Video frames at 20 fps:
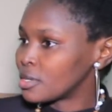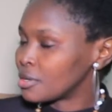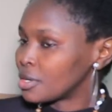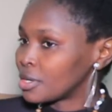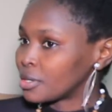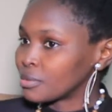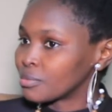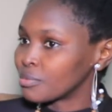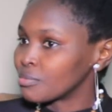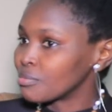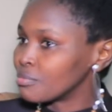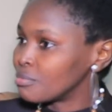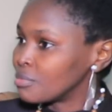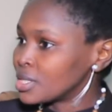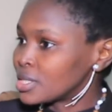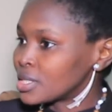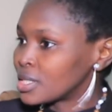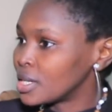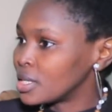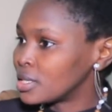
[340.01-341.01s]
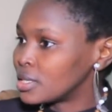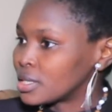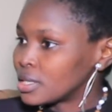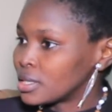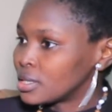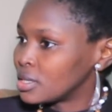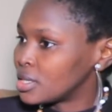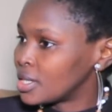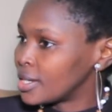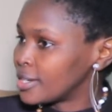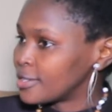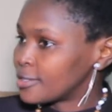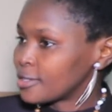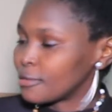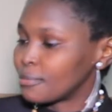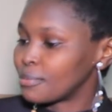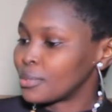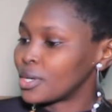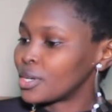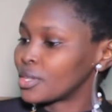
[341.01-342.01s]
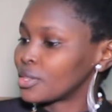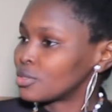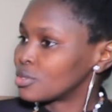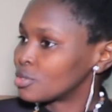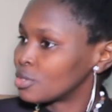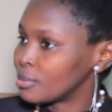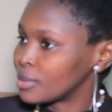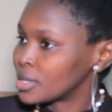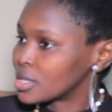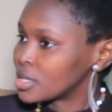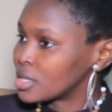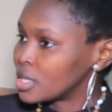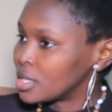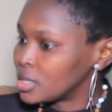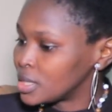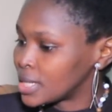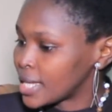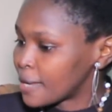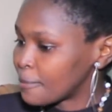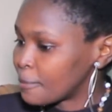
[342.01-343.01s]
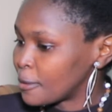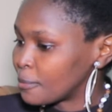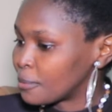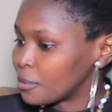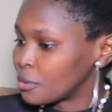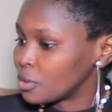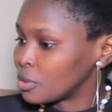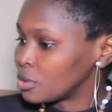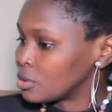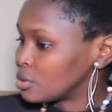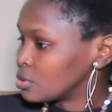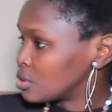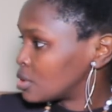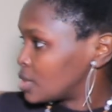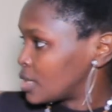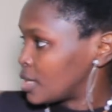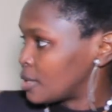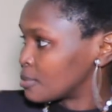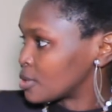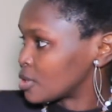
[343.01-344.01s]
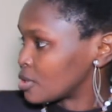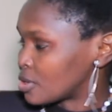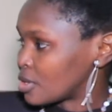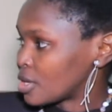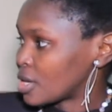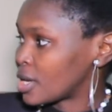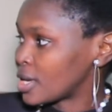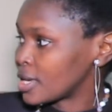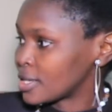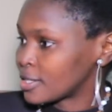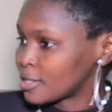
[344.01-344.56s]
there are mistakes in date of birth, some are saying dead people's names are there,